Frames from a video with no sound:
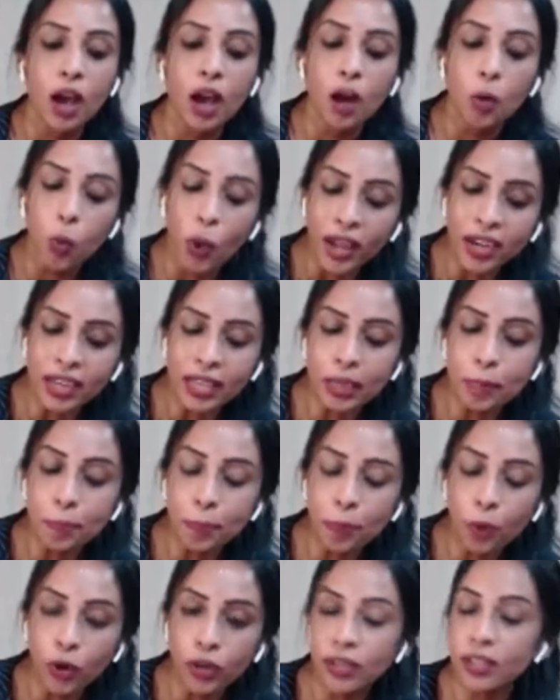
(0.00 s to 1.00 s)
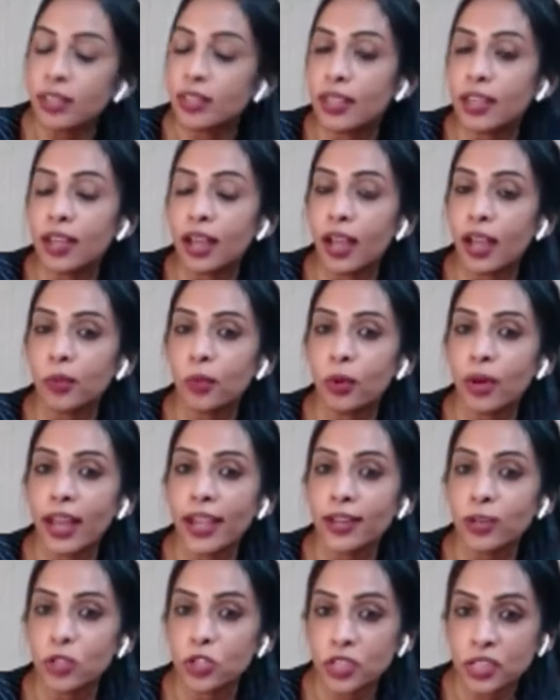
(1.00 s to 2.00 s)
One important thing I would
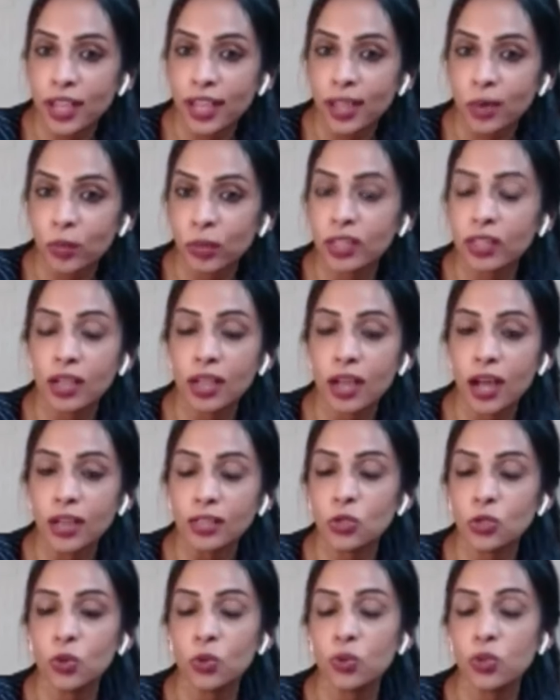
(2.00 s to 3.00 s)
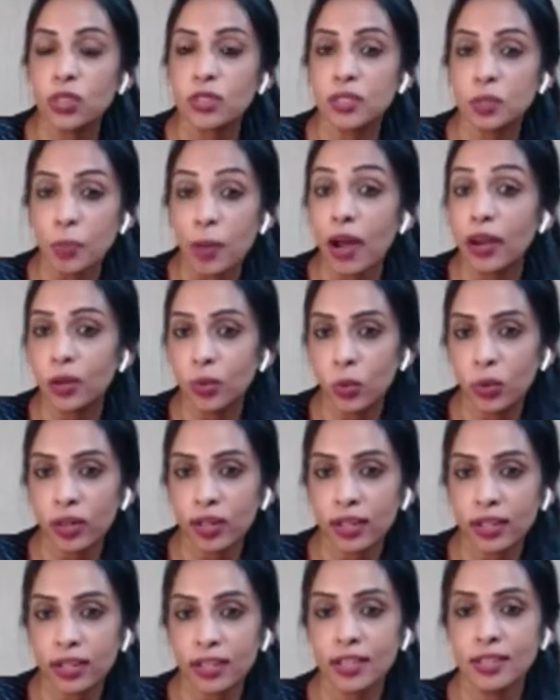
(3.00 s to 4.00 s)
like to share with regards to the smart
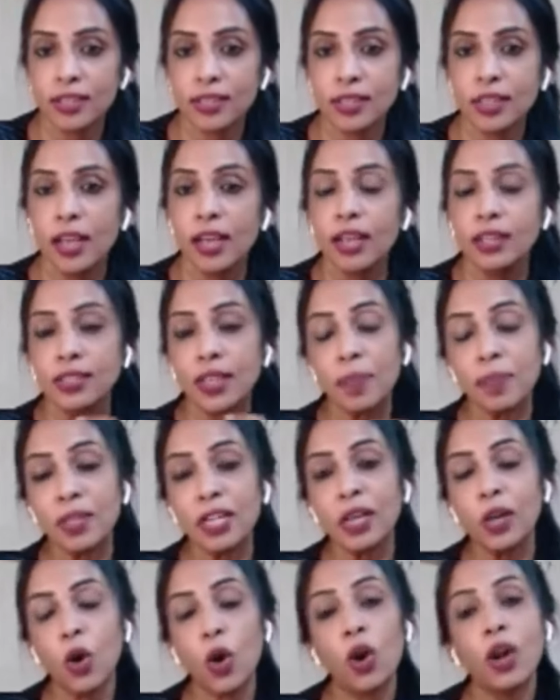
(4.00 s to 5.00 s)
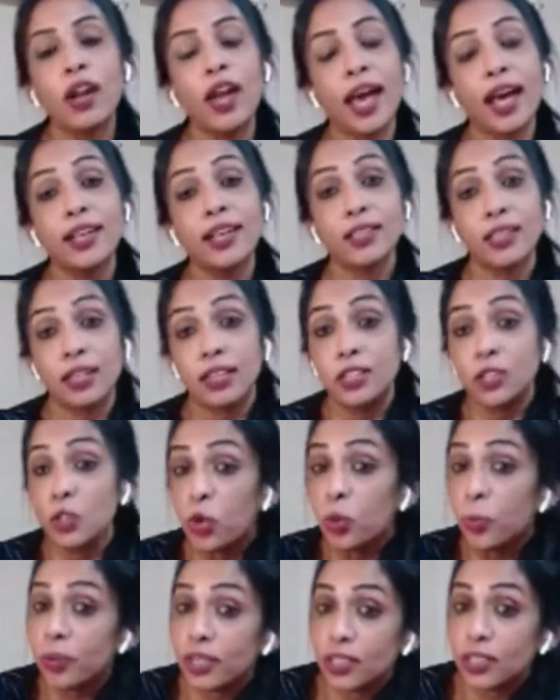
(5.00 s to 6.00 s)
work is something called as a
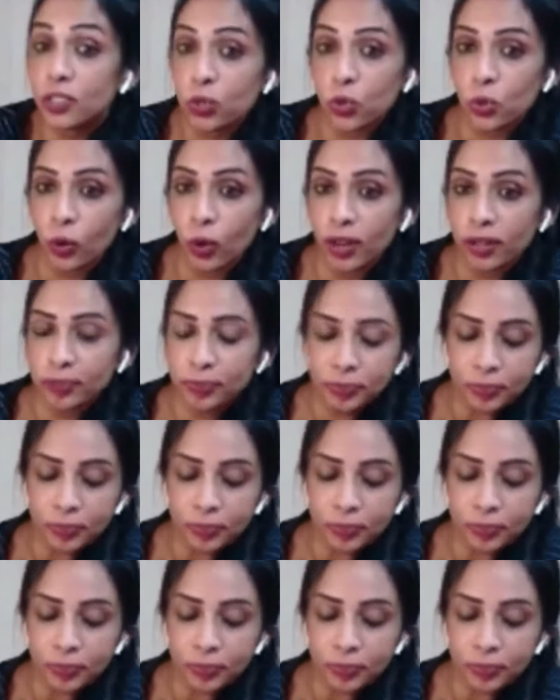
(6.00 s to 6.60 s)
2-minute rule.